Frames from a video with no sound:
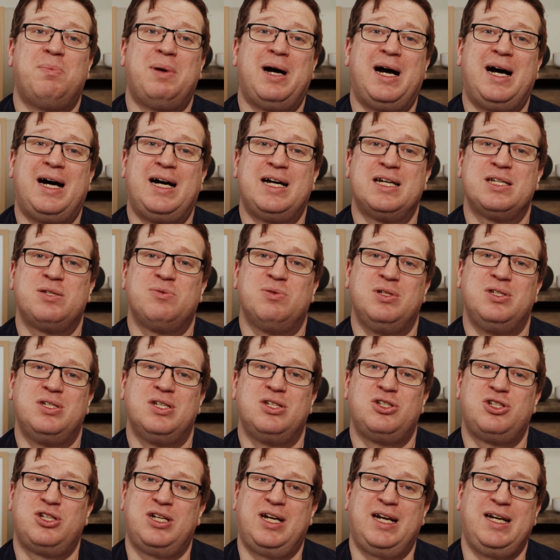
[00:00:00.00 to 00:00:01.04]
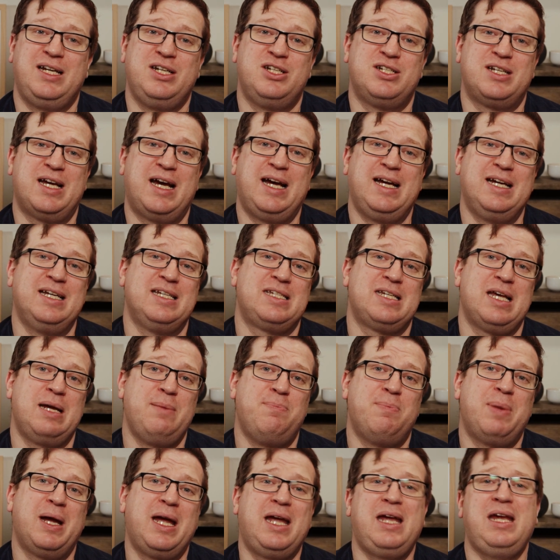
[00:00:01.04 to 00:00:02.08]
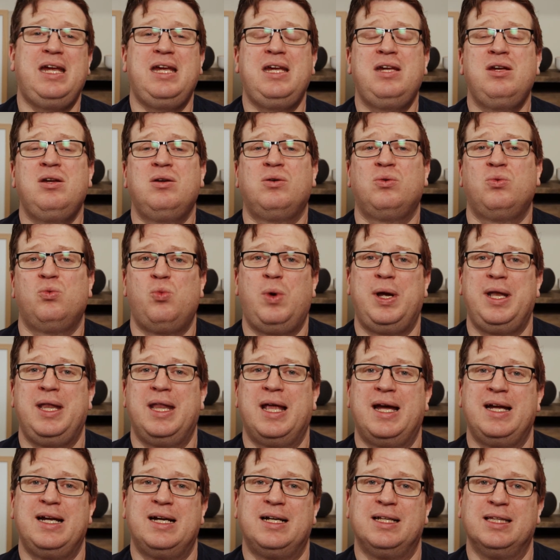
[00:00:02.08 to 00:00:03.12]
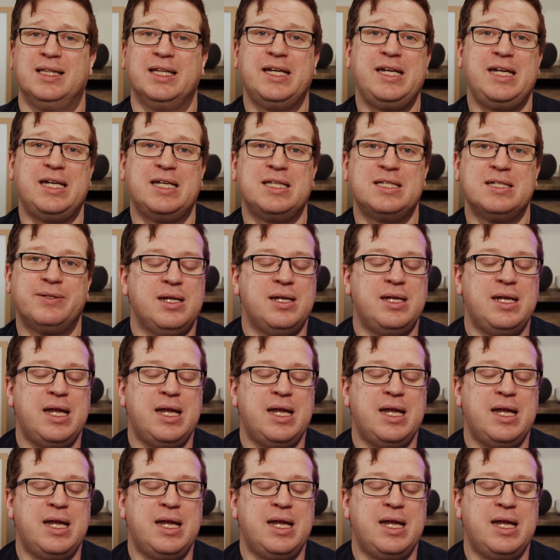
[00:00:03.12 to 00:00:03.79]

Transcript: passwords are changed ASAP when they are leaked.